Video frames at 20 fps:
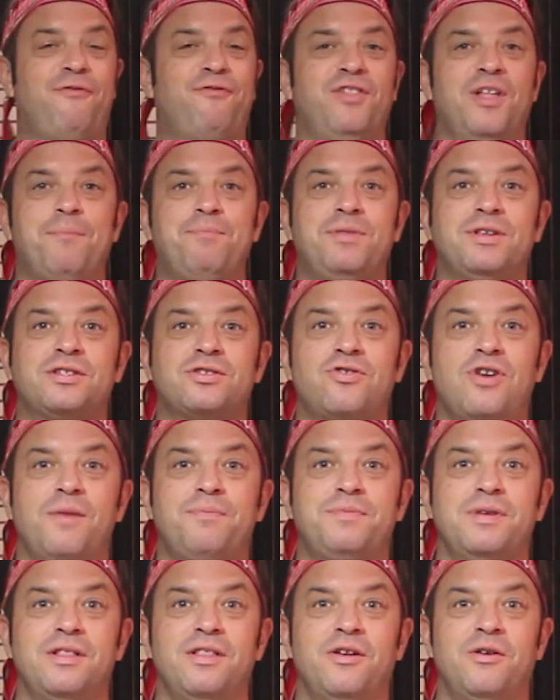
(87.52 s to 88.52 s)
flipped the
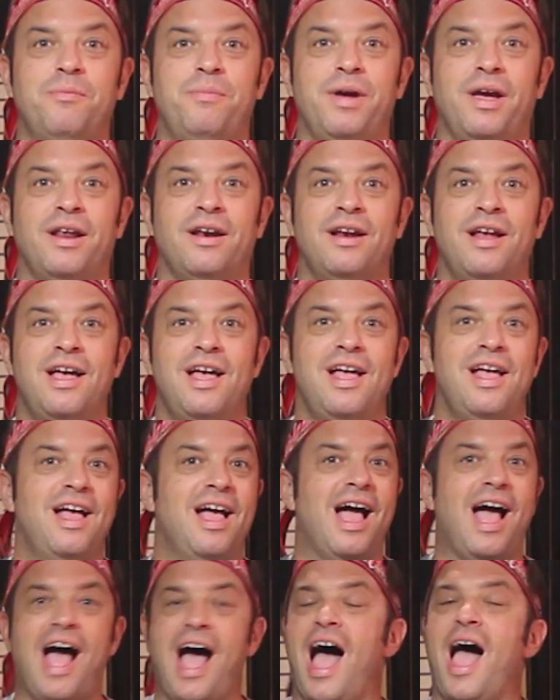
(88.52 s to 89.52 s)
script a little bit.
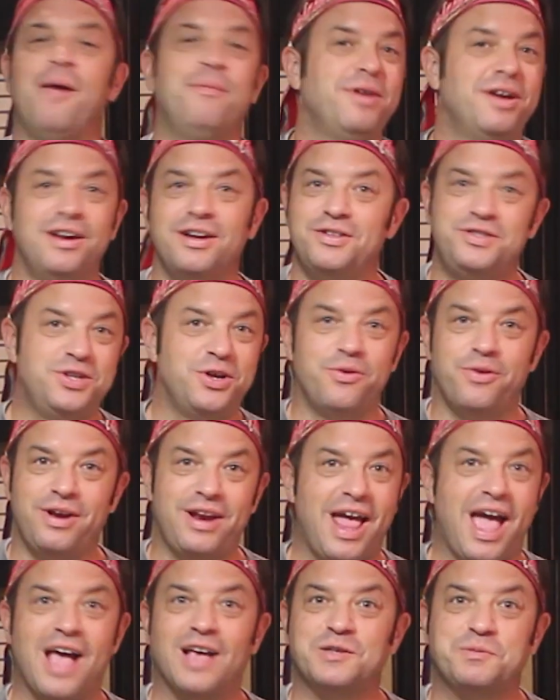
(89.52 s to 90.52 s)
I'm gonna do
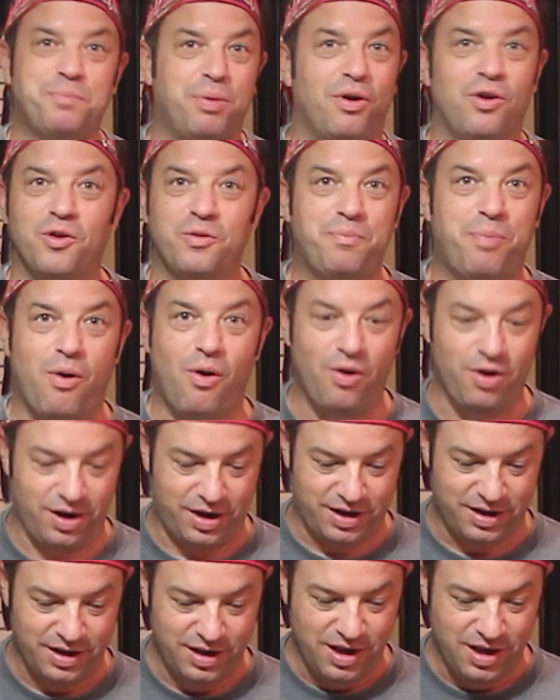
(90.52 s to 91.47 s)
it as pulled pork.